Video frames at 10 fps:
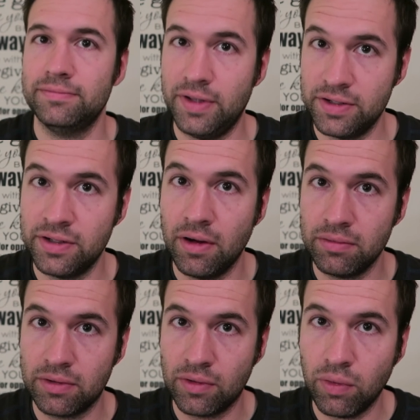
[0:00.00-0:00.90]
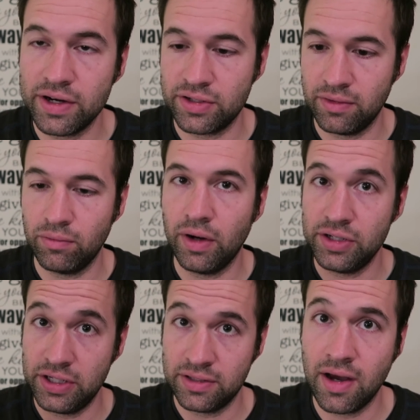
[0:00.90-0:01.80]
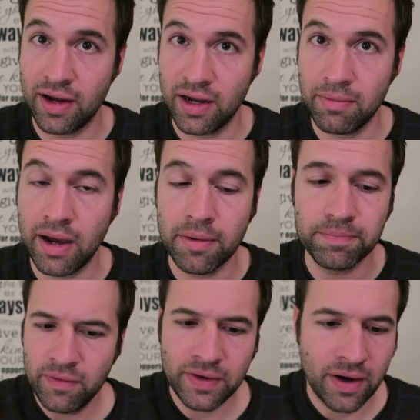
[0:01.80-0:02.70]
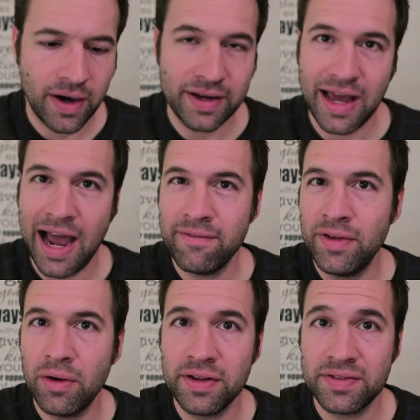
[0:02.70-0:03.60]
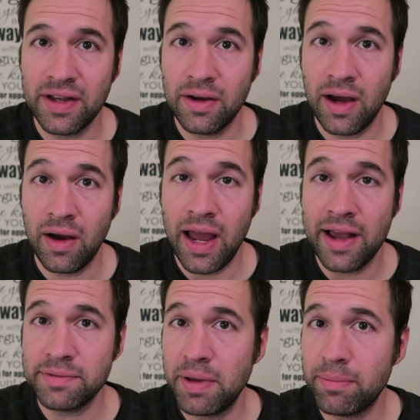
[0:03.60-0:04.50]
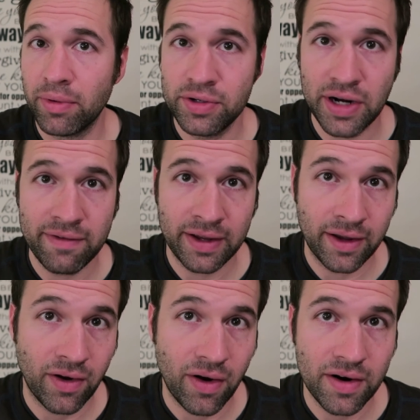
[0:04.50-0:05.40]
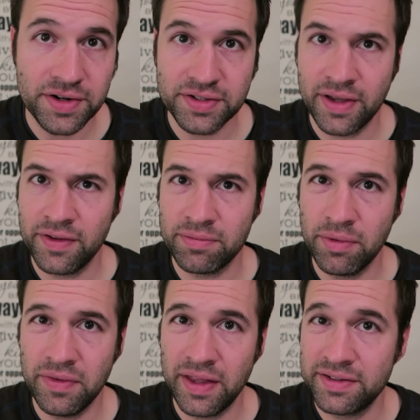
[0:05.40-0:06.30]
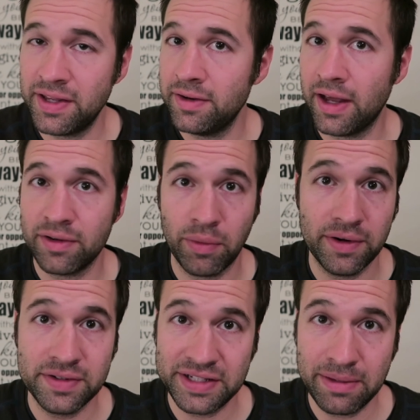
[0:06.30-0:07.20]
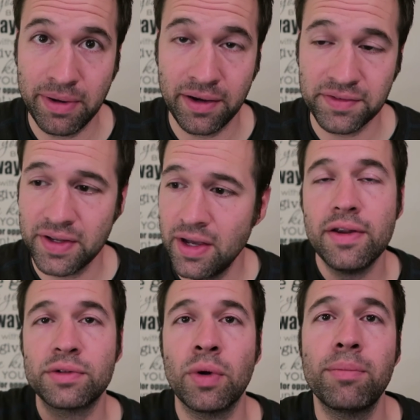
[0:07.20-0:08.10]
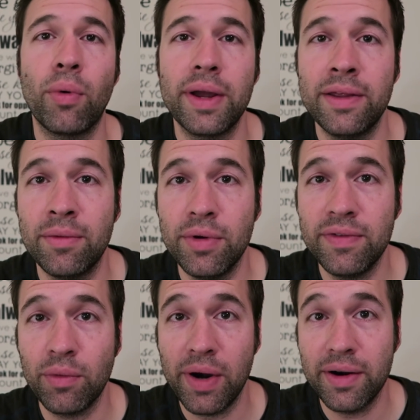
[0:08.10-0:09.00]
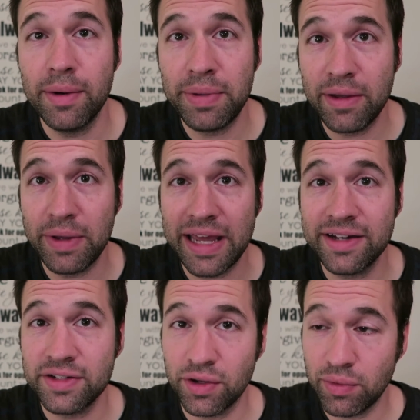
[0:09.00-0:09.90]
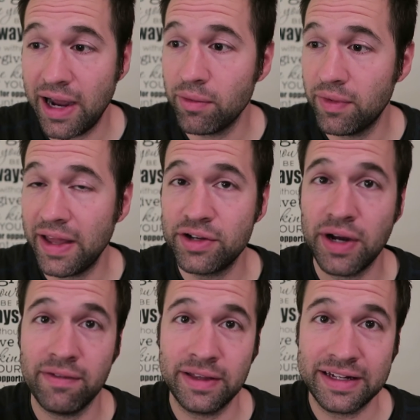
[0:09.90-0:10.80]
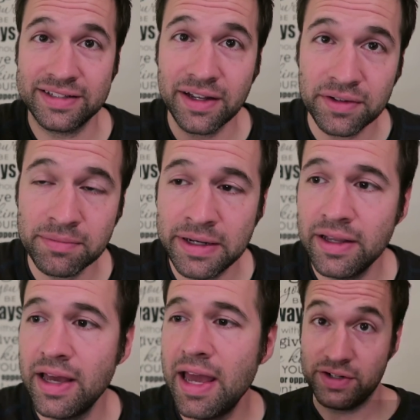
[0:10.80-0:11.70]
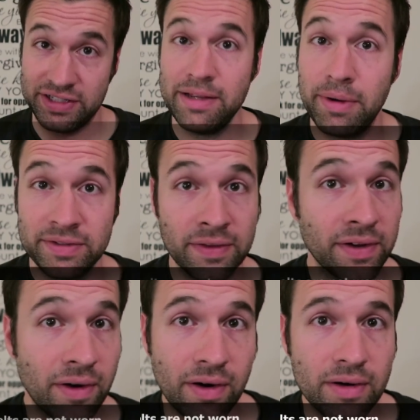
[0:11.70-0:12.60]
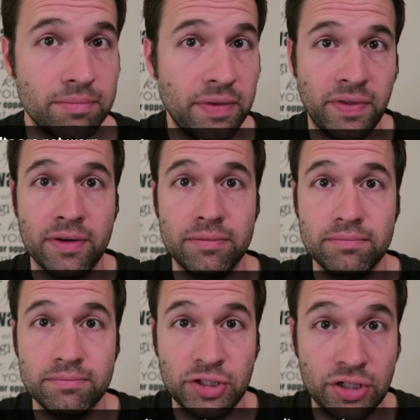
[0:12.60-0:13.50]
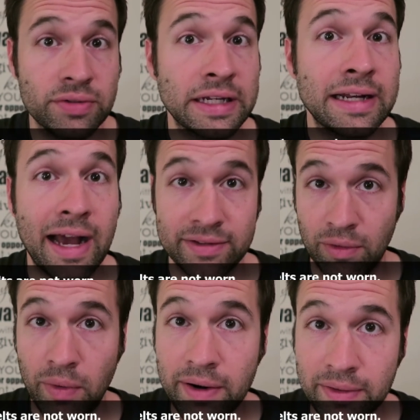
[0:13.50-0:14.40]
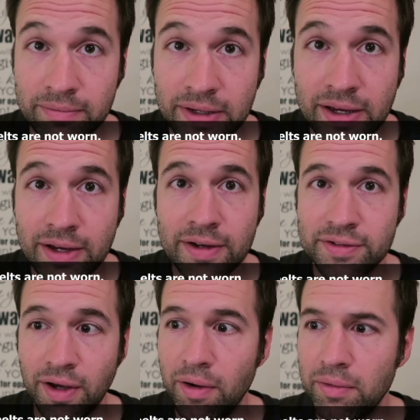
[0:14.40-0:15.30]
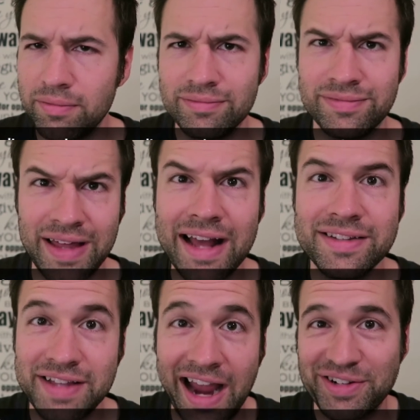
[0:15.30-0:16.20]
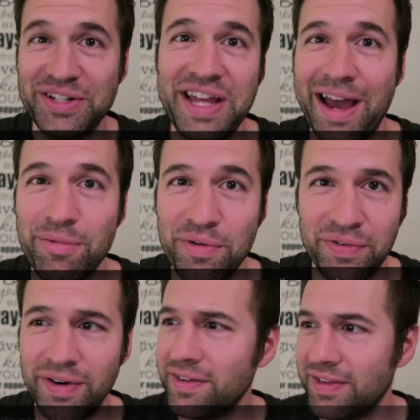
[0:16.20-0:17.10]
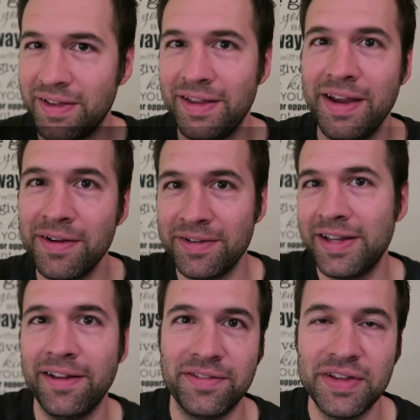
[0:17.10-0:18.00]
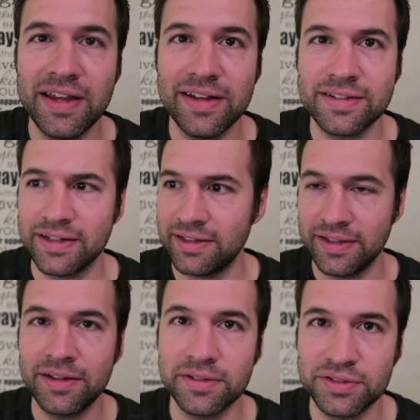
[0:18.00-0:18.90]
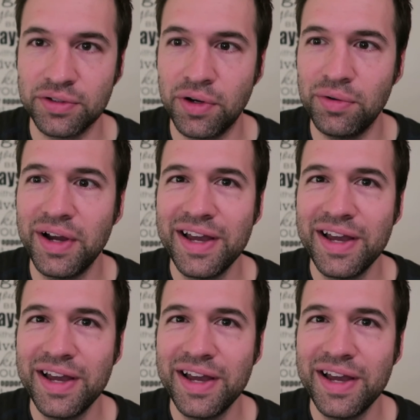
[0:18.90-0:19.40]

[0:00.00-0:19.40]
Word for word: there's no question what she's talking about. Moving on, I've noticed uh, as people are driving in cars in this movie, they tend not to wear seatbelts. There's one point in the movie where Pee Wee hitches a ride with a traveling salesman. There's seatbelts in the car, but they're choosing not to wear them. So that's actually taboo for us. And here in Tennessee, it's illegal to